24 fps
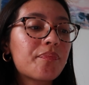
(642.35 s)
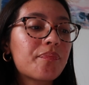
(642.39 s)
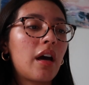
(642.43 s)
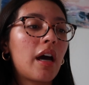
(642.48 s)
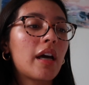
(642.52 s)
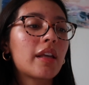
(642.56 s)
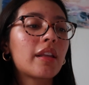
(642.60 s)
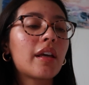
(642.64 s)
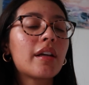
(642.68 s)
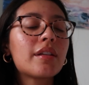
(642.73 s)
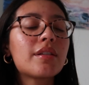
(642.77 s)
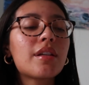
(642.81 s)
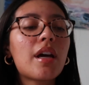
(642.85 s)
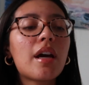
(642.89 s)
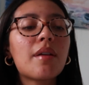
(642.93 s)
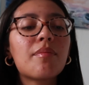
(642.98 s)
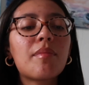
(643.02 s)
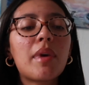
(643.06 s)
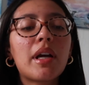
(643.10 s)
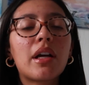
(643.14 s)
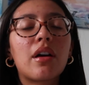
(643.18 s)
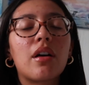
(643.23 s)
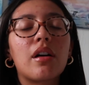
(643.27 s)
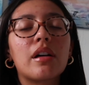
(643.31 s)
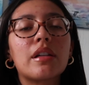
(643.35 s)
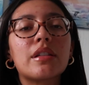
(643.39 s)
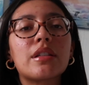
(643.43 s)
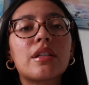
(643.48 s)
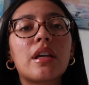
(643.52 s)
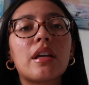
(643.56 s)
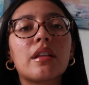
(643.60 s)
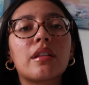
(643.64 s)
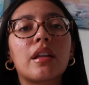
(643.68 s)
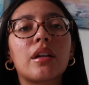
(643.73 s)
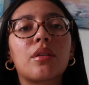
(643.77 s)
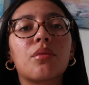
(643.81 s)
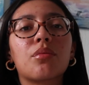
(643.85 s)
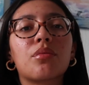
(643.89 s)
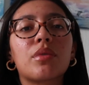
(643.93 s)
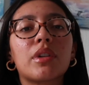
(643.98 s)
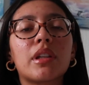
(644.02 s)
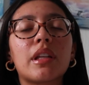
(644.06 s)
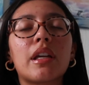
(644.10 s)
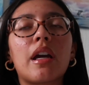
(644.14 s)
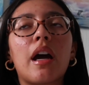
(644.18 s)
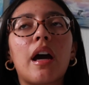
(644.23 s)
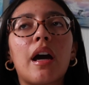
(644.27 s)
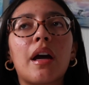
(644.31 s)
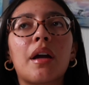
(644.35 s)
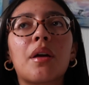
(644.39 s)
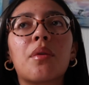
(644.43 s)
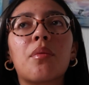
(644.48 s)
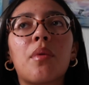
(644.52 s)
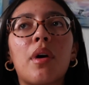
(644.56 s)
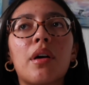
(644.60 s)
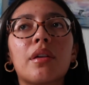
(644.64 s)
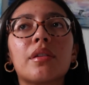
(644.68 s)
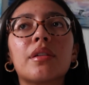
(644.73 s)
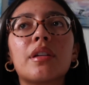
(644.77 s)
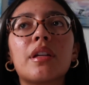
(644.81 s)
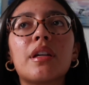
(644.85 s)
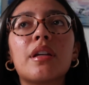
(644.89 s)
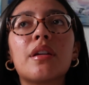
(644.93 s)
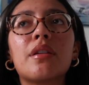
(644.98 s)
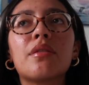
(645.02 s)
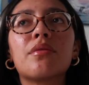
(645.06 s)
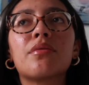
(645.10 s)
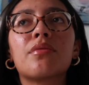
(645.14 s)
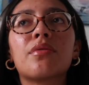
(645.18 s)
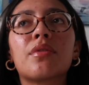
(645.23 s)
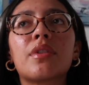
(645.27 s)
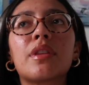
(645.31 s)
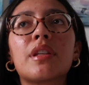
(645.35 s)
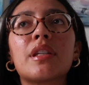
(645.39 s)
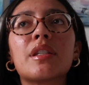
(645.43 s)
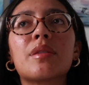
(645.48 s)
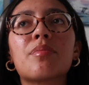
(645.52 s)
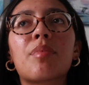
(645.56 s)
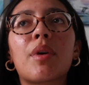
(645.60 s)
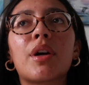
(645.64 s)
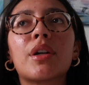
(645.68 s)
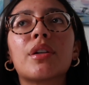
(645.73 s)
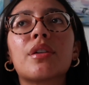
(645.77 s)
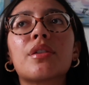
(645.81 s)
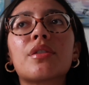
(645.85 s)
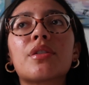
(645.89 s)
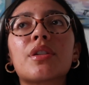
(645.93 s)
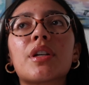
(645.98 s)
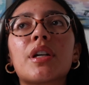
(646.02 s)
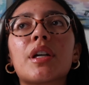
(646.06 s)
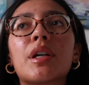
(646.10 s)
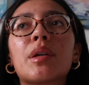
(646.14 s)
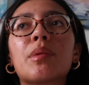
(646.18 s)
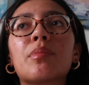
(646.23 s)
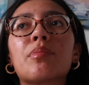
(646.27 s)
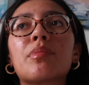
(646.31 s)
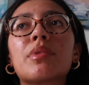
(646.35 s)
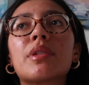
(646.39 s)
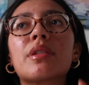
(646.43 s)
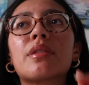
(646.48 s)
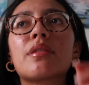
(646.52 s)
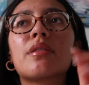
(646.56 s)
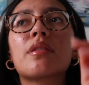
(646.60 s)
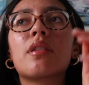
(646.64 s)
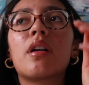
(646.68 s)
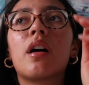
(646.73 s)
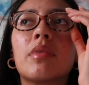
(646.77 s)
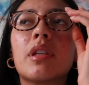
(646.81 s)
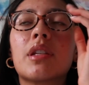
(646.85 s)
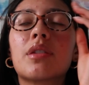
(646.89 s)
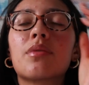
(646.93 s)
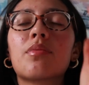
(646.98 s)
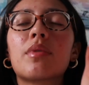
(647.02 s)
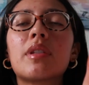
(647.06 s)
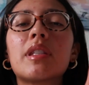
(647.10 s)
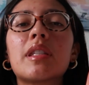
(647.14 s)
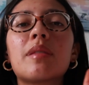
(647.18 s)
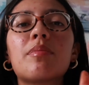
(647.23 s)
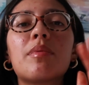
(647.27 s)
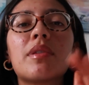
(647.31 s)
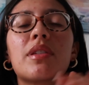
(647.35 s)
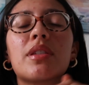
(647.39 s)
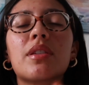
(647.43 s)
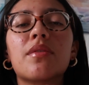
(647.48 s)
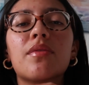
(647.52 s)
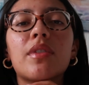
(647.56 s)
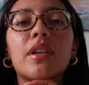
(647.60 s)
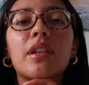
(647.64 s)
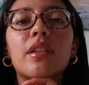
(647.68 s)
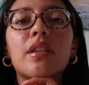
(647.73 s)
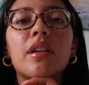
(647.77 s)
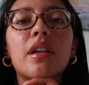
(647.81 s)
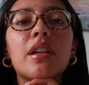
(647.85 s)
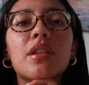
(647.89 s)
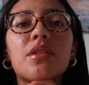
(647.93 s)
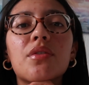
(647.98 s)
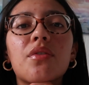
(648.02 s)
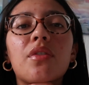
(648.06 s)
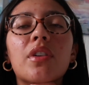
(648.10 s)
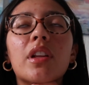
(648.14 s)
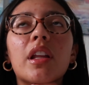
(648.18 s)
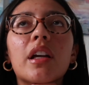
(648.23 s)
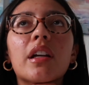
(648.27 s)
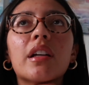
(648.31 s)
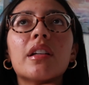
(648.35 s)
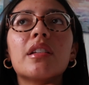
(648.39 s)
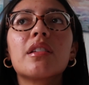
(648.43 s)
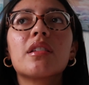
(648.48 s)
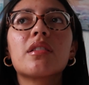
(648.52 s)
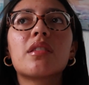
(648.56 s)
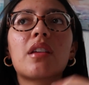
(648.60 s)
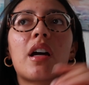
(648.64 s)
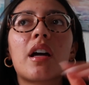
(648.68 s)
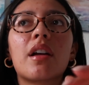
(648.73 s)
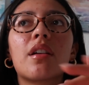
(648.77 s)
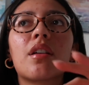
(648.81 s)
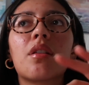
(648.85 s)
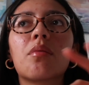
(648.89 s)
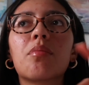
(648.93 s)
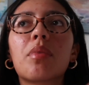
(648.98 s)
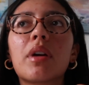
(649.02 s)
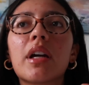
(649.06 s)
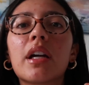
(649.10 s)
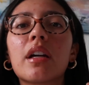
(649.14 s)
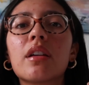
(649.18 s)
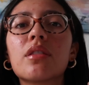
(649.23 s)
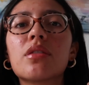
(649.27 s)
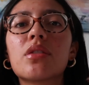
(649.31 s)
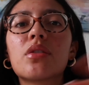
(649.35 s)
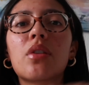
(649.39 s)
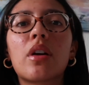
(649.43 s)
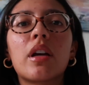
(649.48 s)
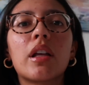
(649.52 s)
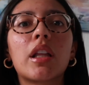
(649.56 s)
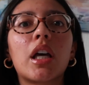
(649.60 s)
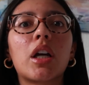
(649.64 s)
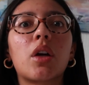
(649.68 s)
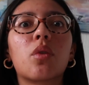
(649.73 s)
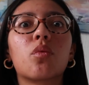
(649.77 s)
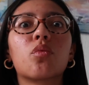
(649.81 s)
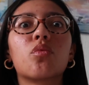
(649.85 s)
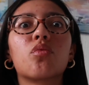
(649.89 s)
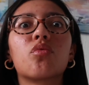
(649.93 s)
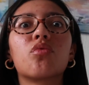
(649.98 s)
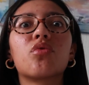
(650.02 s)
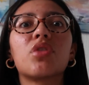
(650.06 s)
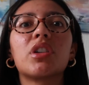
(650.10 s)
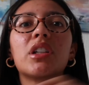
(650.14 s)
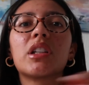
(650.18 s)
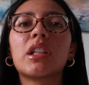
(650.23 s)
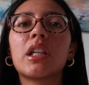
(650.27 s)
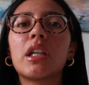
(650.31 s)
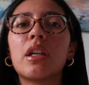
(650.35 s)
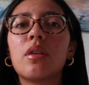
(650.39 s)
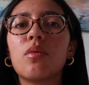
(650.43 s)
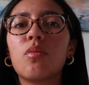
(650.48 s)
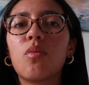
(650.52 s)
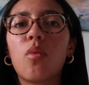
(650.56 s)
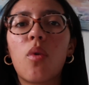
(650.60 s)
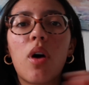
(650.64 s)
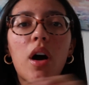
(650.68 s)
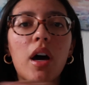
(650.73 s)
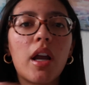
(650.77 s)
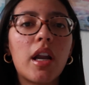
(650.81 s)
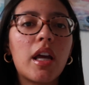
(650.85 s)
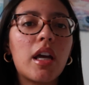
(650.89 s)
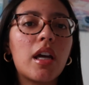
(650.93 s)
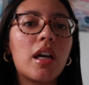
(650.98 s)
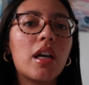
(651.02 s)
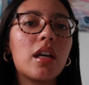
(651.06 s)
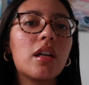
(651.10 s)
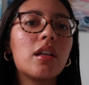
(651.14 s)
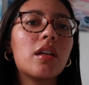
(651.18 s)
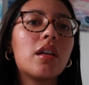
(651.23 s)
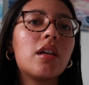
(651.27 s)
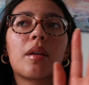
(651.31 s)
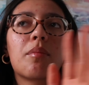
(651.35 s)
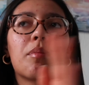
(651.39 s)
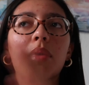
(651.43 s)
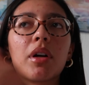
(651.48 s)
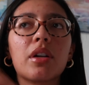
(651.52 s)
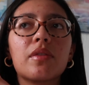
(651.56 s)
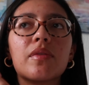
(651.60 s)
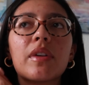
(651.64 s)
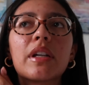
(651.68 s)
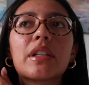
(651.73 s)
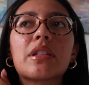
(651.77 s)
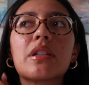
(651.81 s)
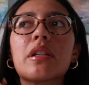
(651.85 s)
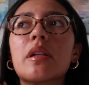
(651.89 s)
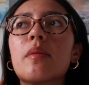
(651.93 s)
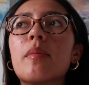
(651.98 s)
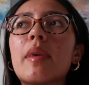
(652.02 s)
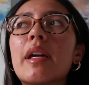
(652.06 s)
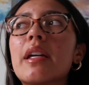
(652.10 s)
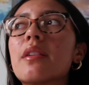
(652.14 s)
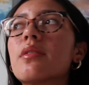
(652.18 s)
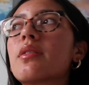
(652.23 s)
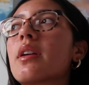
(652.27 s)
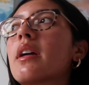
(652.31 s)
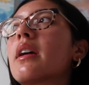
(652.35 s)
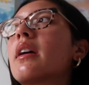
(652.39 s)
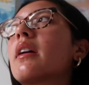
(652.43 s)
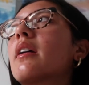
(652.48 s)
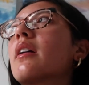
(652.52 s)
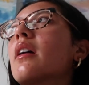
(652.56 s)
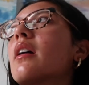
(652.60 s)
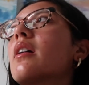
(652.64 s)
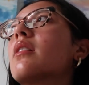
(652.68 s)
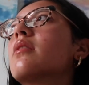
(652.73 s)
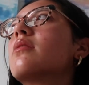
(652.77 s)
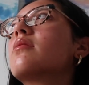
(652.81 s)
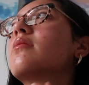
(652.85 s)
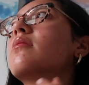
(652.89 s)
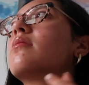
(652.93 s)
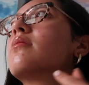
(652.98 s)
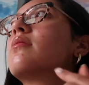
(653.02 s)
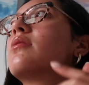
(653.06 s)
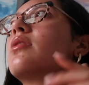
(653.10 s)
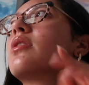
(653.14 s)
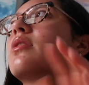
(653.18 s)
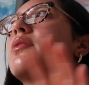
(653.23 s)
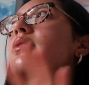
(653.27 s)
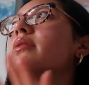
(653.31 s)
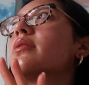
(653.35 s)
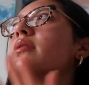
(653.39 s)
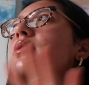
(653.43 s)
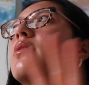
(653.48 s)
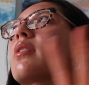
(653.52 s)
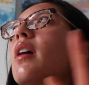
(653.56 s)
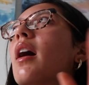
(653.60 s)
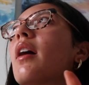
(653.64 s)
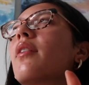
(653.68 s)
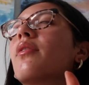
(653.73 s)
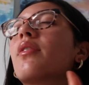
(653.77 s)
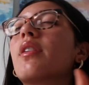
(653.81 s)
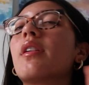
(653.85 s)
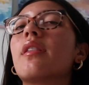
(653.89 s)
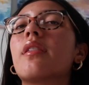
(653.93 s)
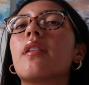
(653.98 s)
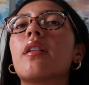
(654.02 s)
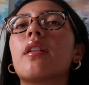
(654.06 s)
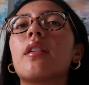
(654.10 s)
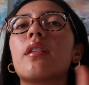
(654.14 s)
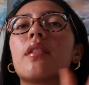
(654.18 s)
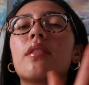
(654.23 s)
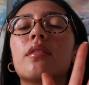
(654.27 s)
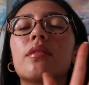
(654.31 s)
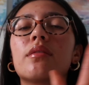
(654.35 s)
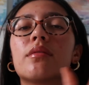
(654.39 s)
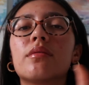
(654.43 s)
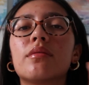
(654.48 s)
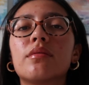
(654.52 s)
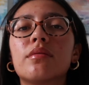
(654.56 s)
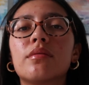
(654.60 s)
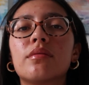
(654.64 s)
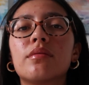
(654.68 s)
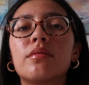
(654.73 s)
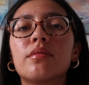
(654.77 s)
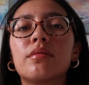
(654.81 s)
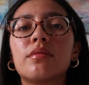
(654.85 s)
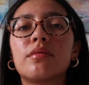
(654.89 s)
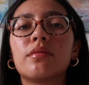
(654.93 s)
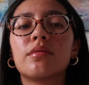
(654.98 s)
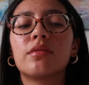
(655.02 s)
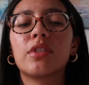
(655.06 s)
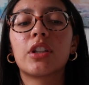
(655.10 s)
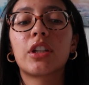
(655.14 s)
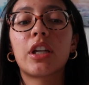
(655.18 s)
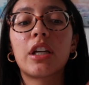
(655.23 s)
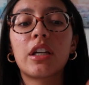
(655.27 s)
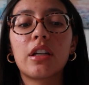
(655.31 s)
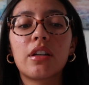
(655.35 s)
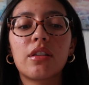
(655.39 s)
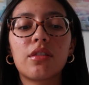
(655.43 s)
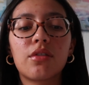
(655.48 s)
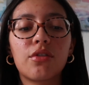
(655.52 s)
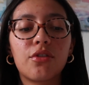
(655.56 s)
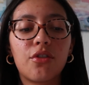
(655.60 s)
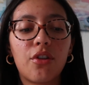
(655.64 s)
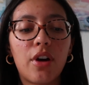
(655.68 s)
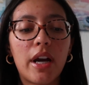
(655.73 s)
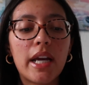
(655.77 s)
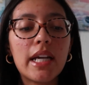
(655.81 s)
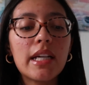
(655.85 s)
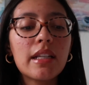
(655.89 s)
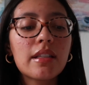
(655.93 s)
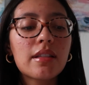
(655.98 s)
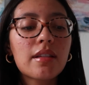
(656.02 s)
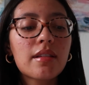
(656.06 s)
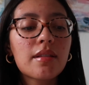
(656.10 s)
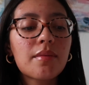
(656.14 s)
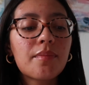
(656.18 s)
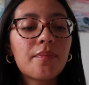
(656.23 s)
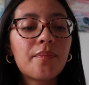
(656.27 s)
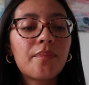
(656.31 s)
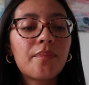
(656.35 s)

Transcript: I like to have my content like really high quality for these partnerships. This one specifically is for like a designer brand, so I like really want it like perfect and amazing and just everything looking great.